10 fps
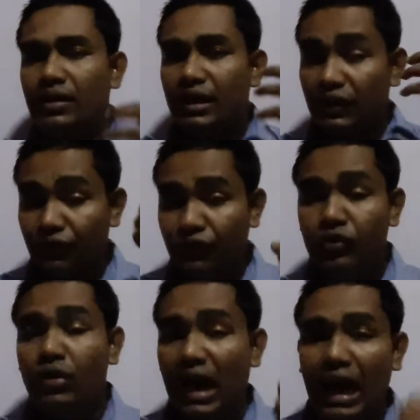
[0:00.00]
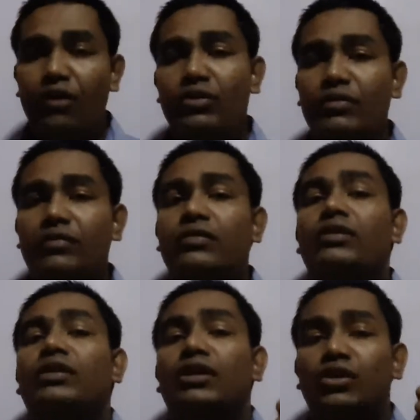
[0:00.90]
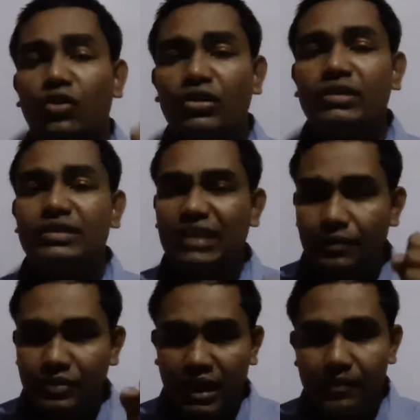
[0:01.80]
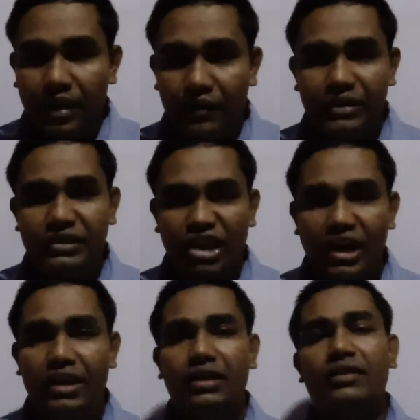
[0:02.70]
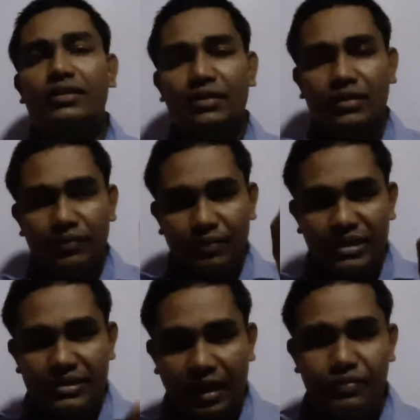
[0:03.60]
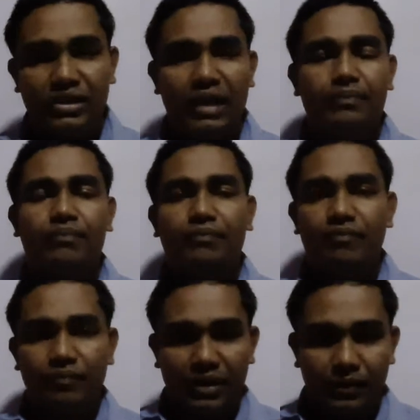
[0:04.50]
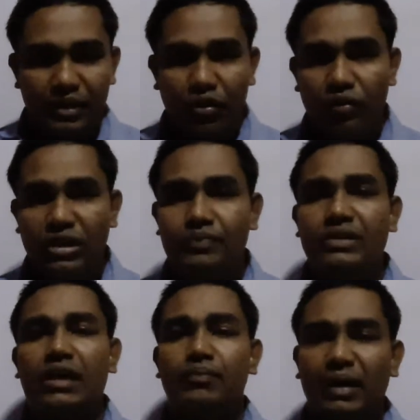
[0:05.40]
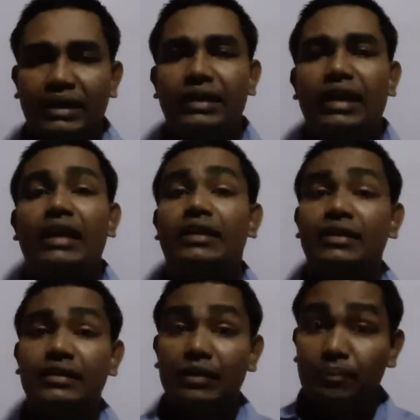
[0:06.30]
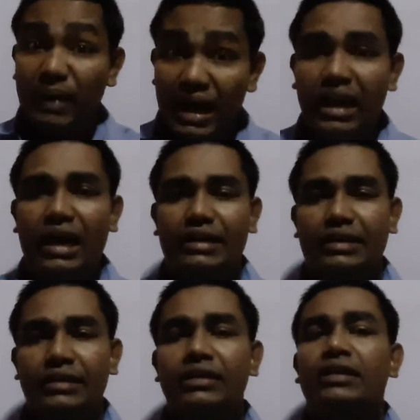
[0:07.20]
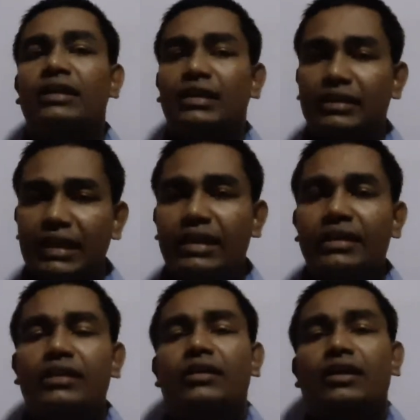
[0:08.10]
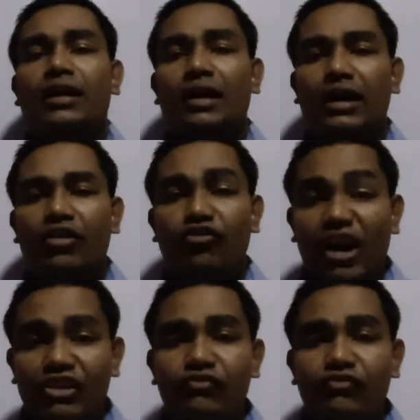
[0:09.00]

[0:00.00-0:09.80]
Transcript: if you have not subscribed our channel, please subscribe below subscribe button and the bell icon. Then once